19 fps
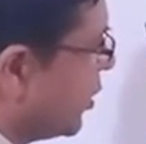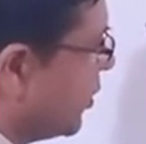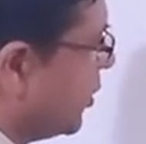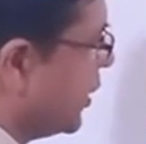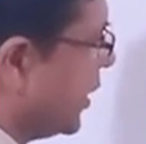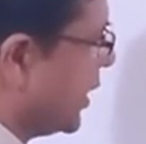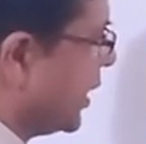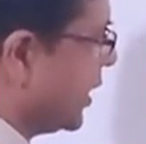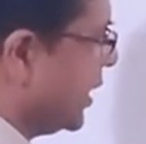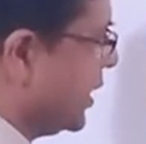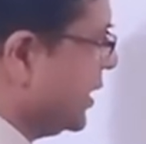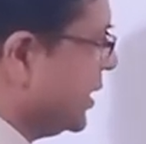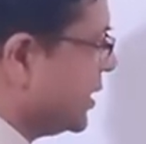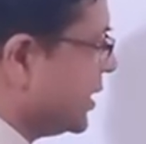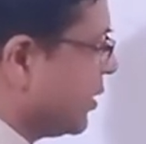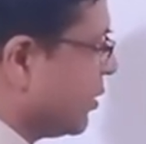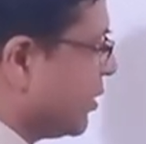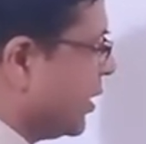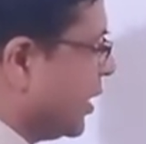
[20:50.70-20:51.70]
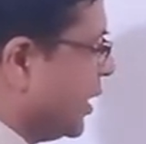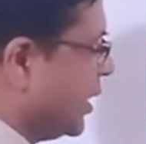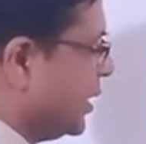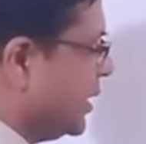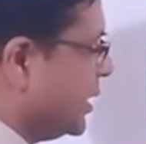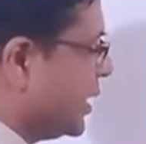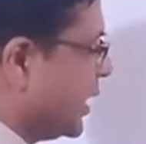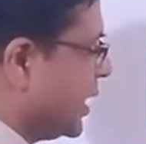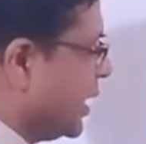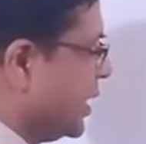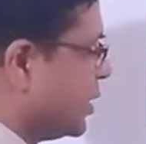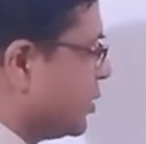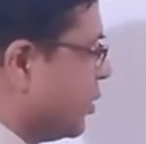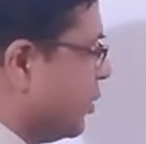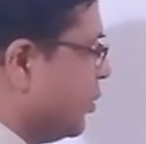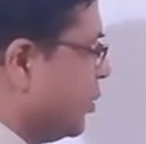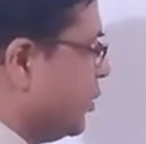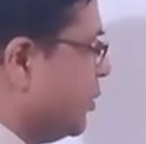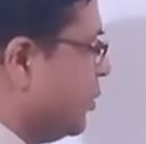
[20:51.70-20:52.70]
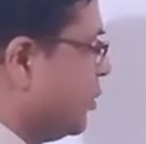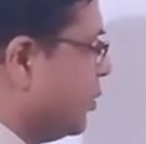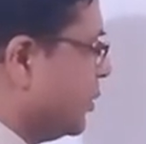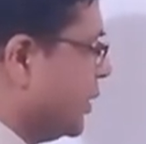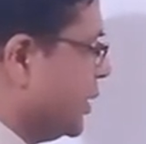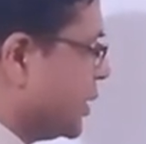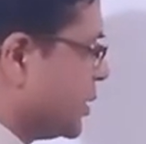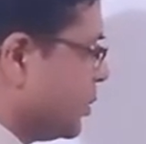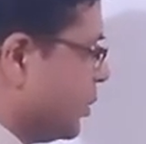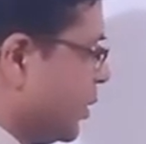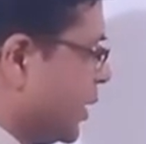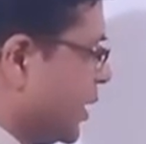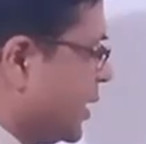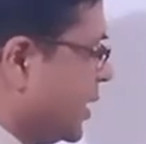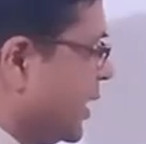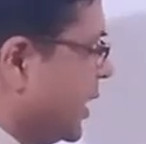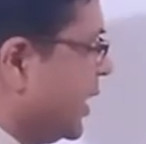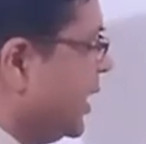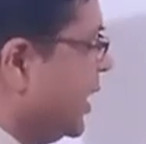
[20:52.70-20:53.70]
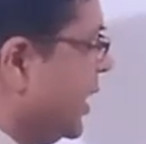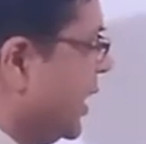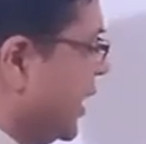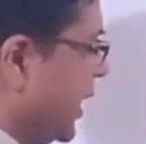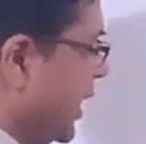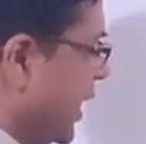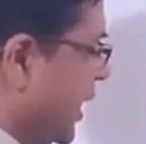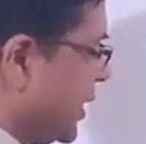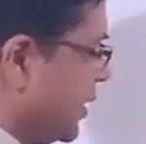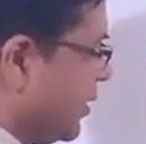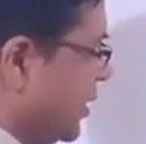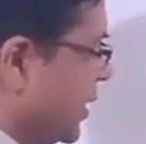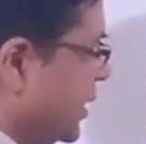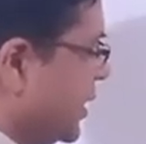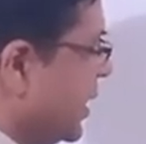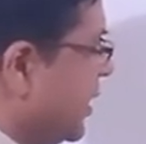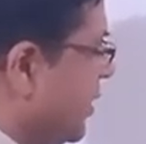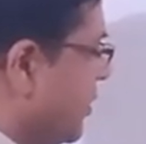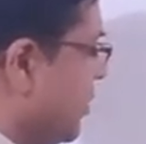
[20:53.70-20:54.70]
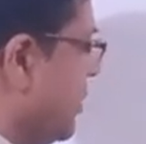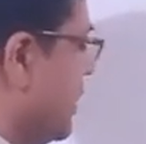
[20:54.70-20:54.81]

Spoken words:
common angle. This angle is common to both the smaller triangle as well as the